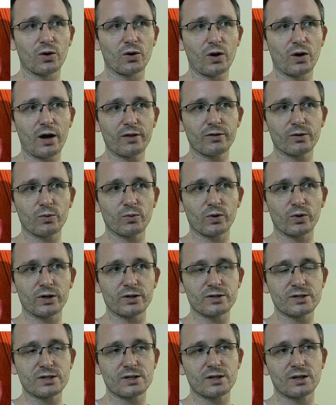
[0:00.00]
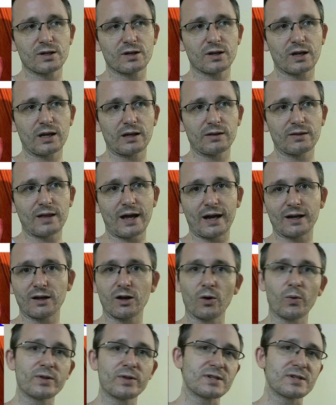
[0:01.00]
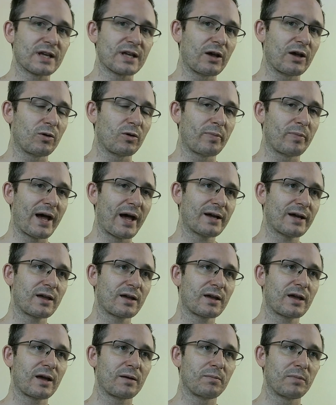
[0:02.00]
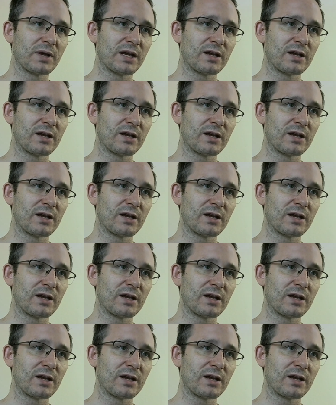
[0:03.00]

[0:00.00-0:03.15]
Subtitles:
other words that go with scale back can be